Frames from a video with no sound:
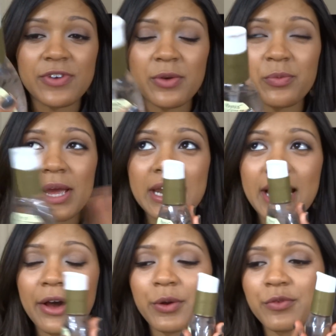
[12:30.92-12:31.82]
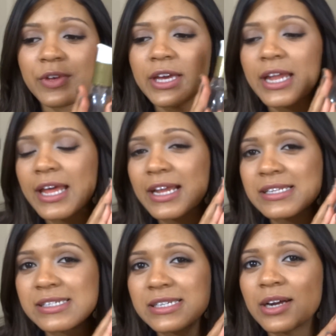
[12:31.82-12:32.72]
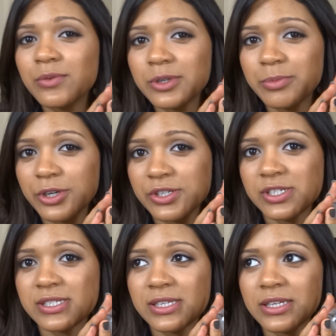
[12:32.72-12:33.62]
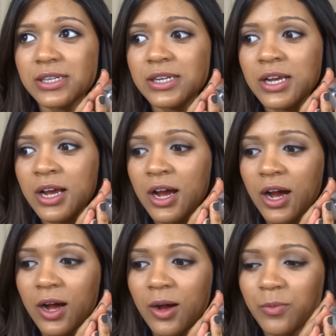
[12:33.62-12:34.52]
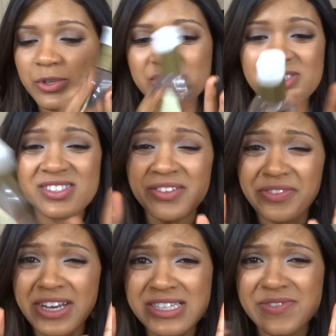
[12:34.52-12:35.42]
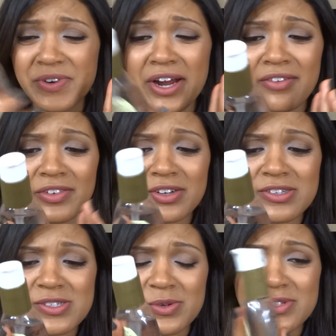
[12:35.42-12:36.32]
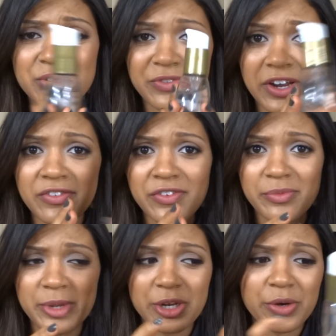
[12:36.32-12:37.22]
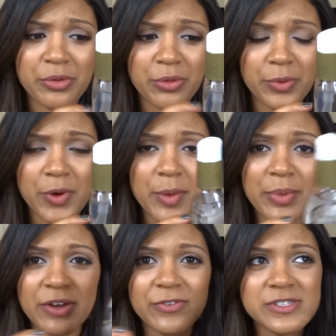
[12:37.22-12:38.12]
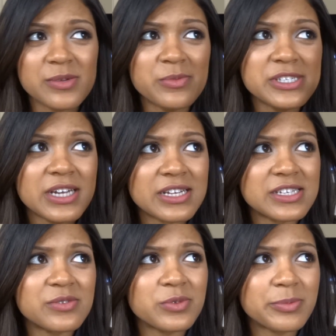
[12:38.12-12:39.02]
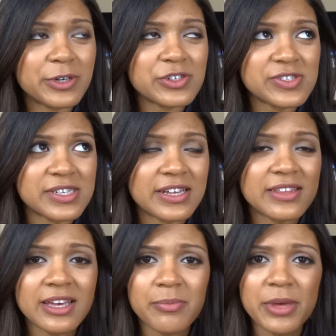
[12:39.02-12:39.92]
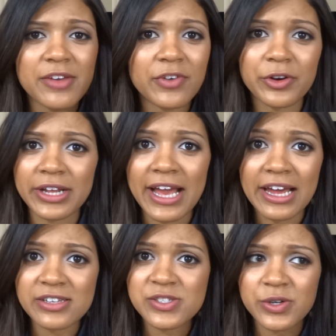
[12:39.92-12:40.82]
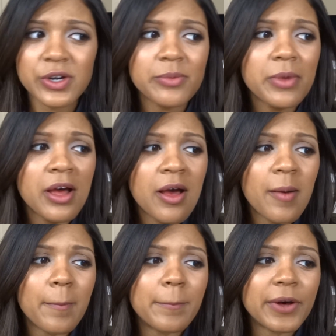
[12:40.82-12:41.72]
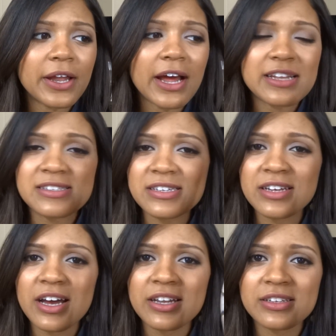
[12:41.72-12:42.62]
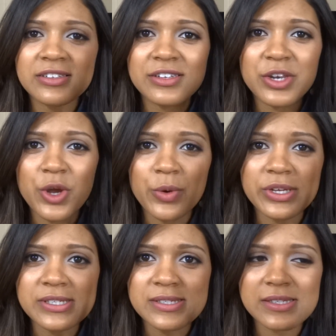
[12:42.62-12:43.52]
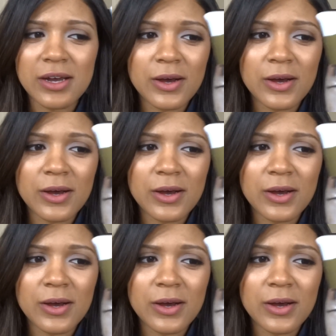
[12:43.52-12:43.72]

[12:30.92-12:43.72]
I ran out of it and I did not repurchase it, which this stuff lasts forever. So it took forever for me to go through it. But for some reason I didn't repurchase it. I think I may have already had a serum, but I did not notice